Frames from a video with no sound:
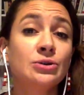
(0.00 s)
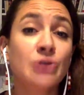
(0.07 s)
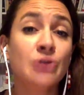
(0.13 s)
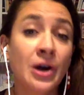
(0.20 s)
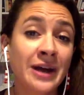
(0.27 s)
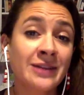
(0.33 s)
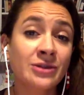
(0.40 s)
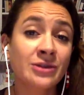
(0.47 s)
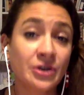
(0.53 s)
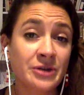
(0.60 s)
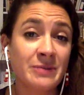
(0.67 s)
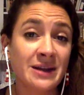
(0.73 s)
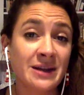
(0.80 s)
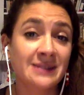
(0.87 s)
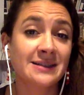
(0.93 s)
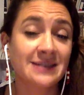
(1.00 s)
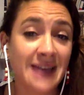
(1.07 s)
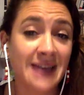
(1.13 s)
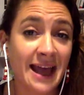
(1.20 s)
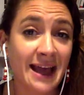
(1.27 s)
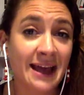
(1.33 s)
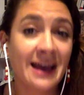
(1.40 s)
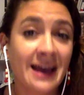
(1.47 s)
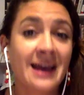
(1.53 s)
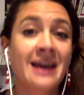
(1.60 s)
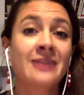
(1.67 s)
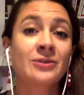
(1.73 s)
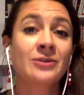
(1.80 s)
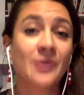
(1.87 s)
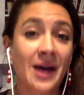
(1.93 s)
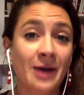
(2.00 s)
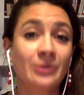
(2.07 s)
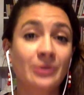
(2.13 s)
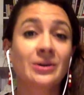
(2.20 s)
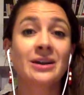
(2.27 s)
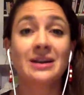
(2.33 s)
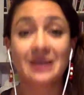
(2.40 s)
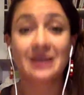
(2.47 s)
drawing 30 minutes a day throughout